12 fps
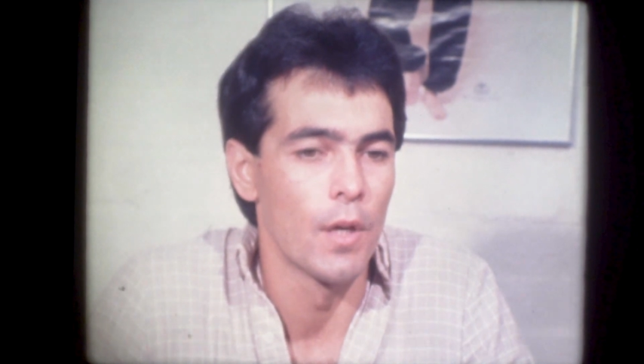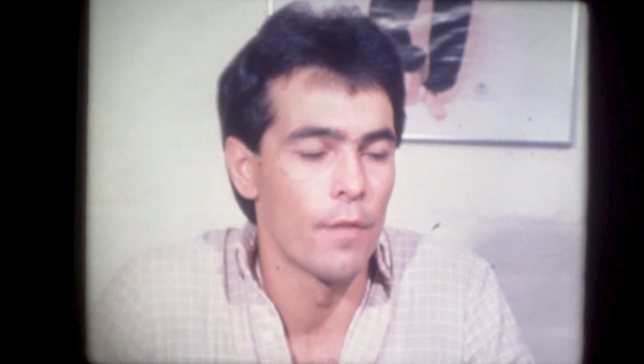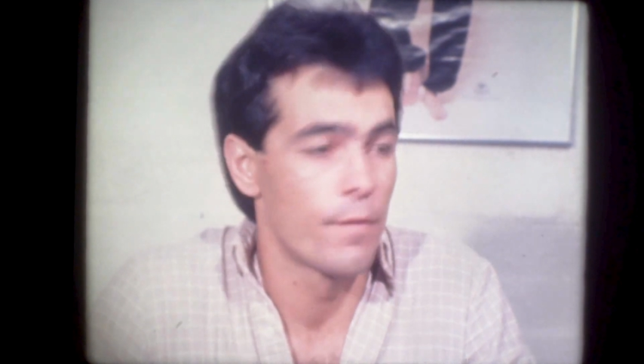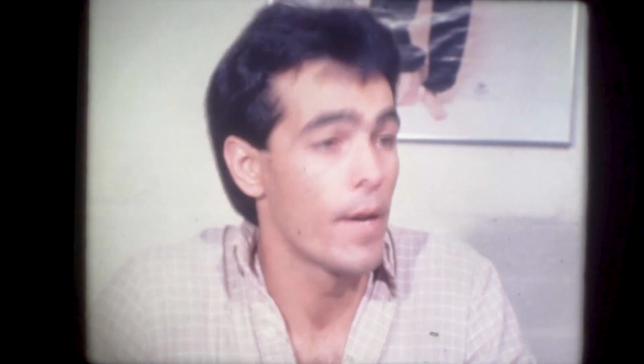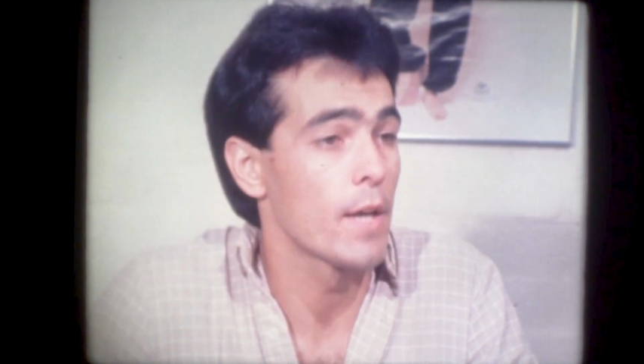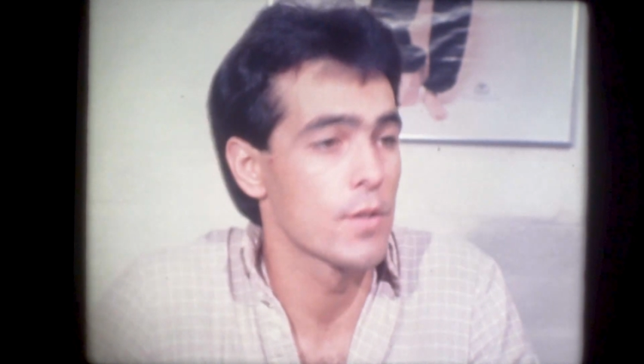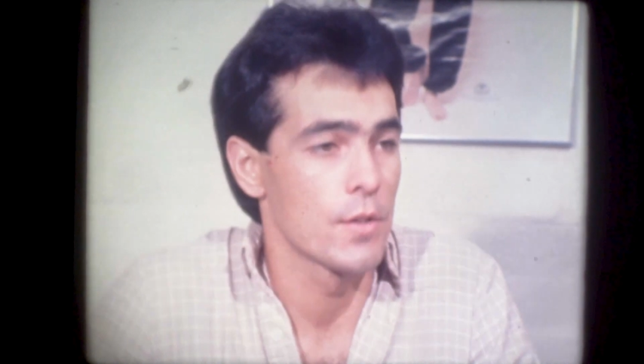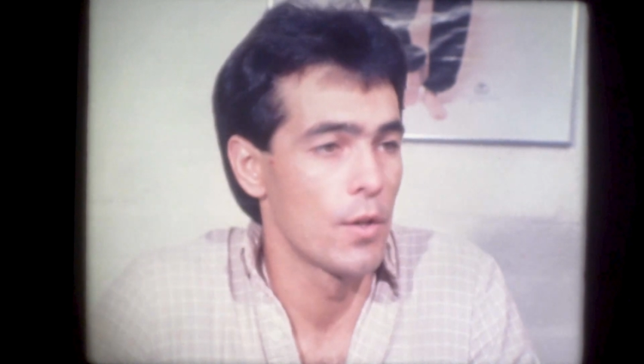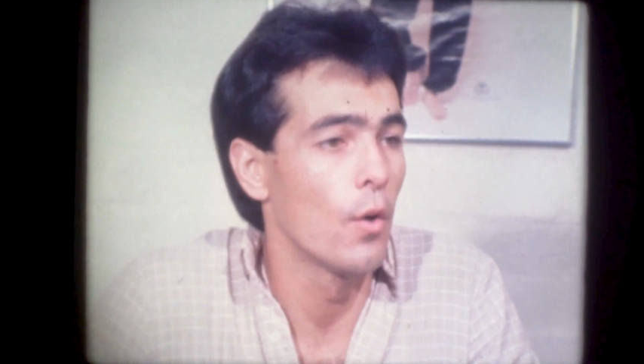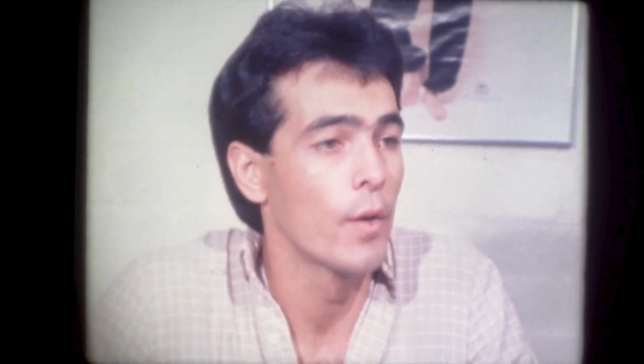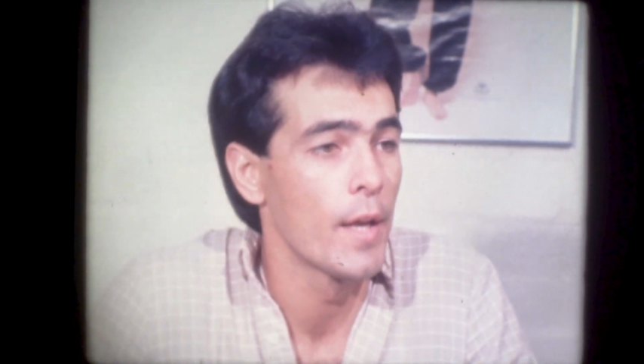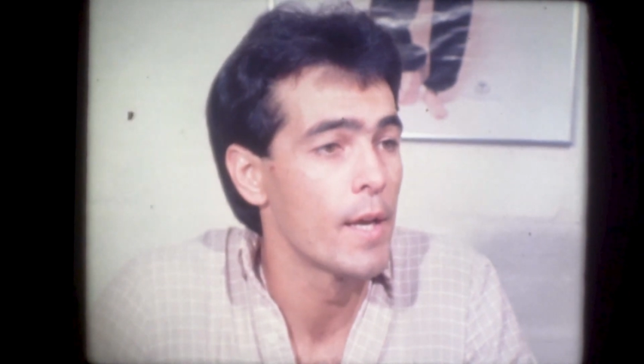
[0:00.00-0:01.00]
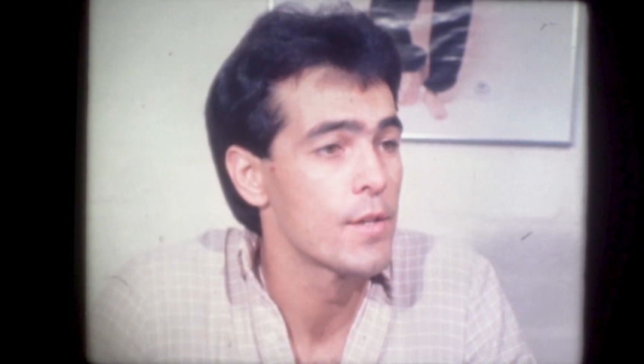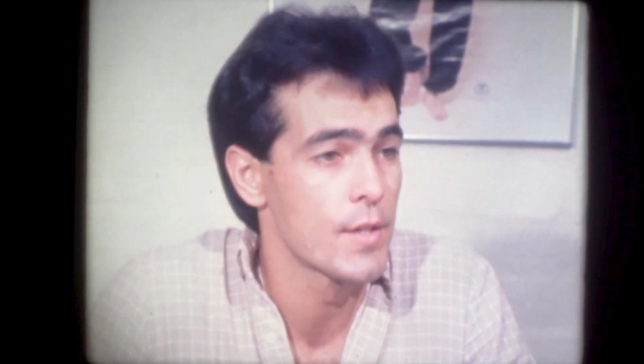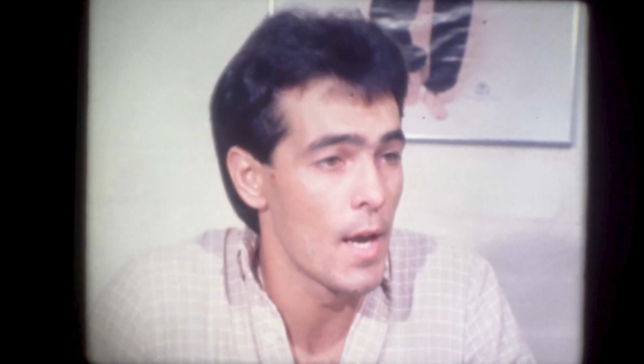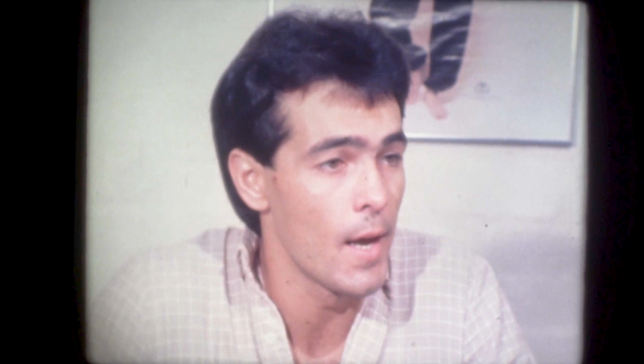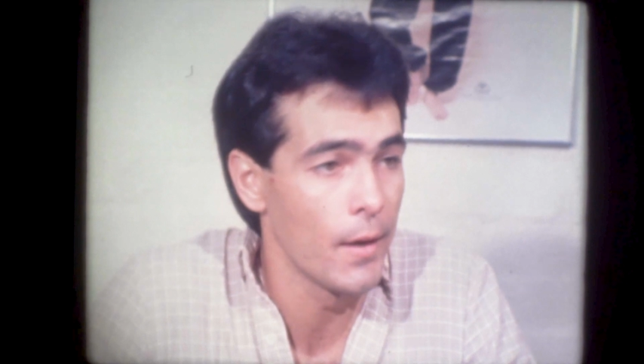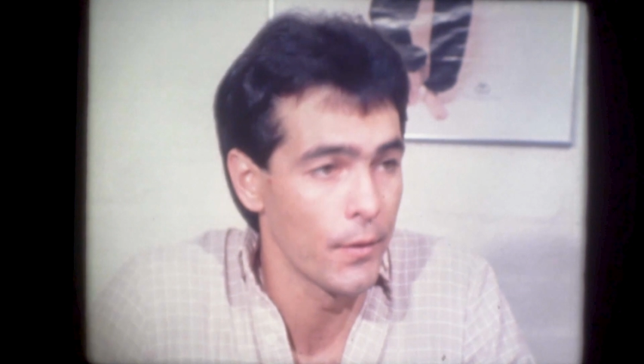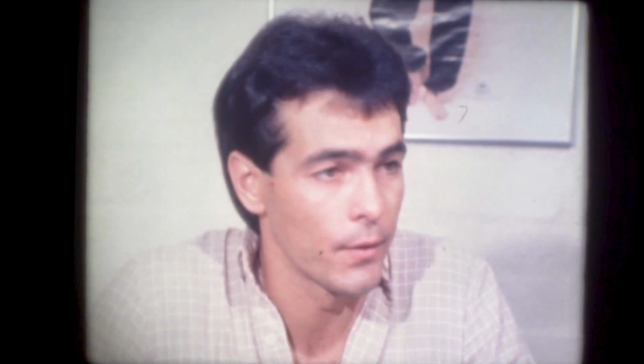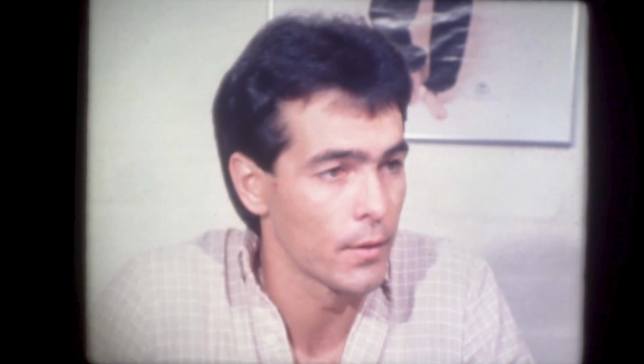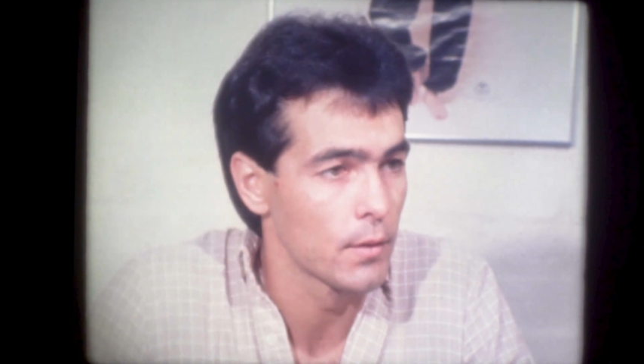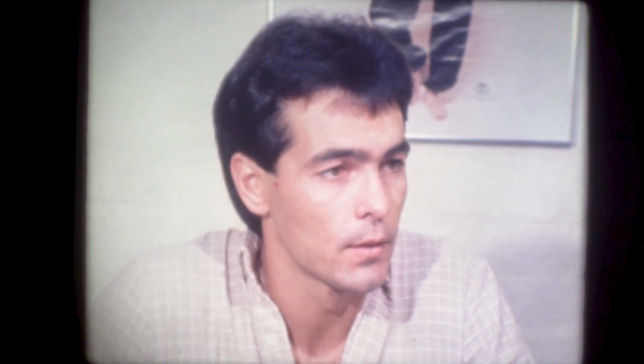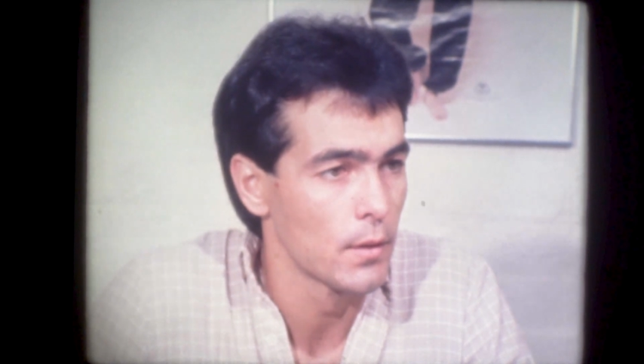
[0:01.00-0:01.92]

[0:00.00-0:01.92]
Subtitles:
affects the on-air sound,